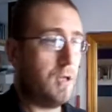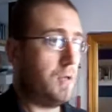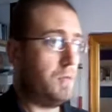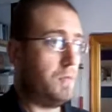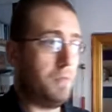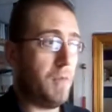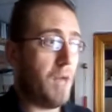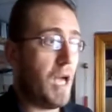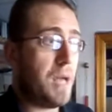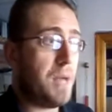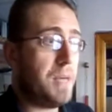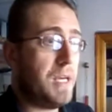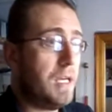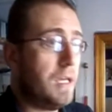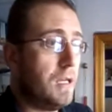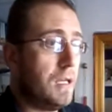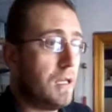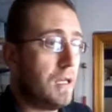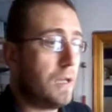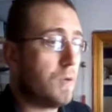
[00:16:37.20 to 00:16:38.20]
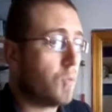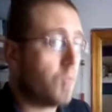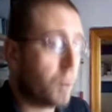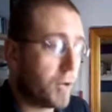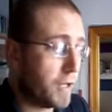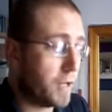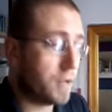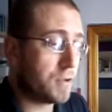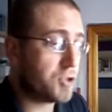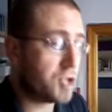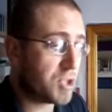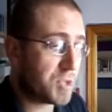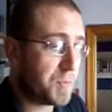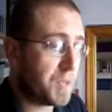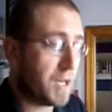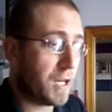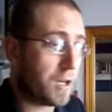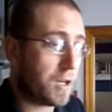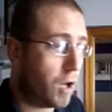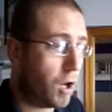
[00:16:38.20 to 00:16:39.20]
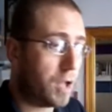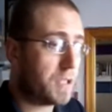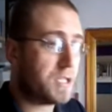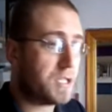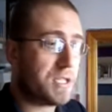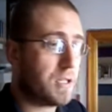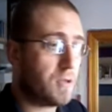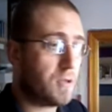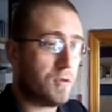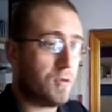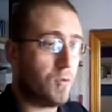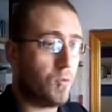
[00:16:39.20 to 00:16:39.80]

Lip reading: Maybe it will just be a constant